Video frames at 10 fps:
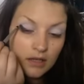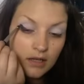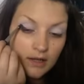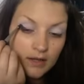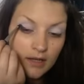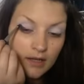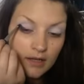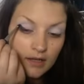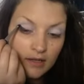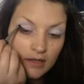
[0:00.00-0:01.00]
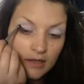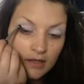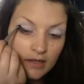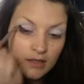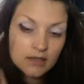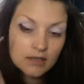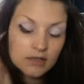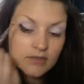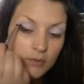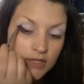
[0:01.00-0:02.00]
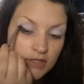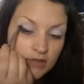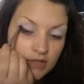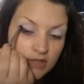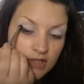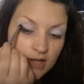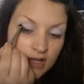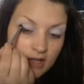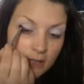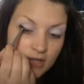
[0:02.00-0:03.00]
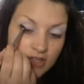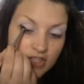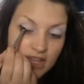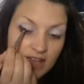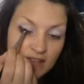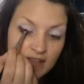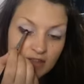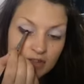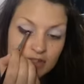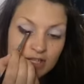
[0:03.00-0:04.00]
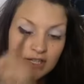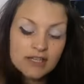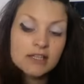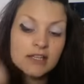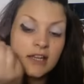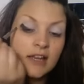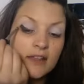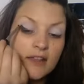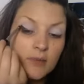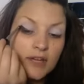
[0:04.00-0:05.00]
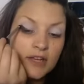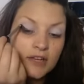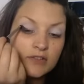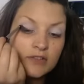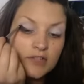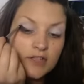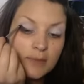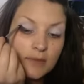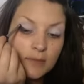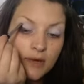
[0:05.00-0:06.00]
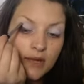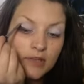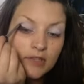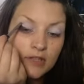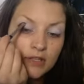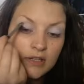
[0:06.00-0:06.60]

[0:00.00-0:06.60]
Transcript: and then so we use the side of the brush to get that across the lid and then we're going to use the tip of the brush